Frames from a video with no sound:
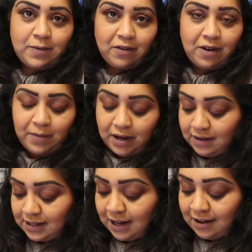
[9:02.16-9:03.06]
to my
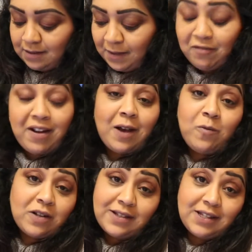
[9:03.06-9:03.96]
grandparents' house, my
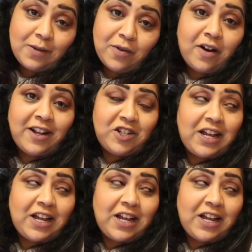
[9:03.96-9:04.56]
gran wasn't surprised.